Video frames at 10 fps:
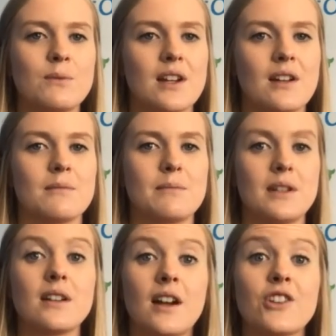we can't
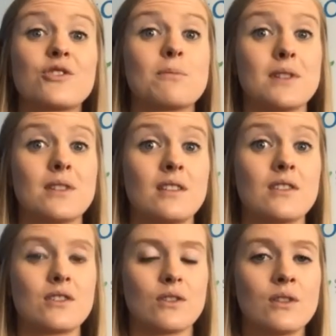be
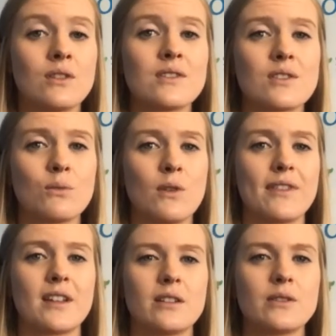100% certain as to
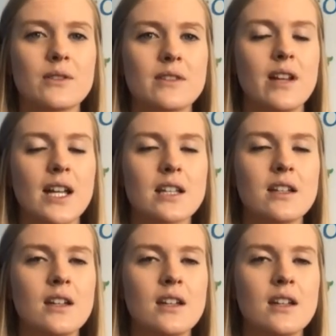what that looks like.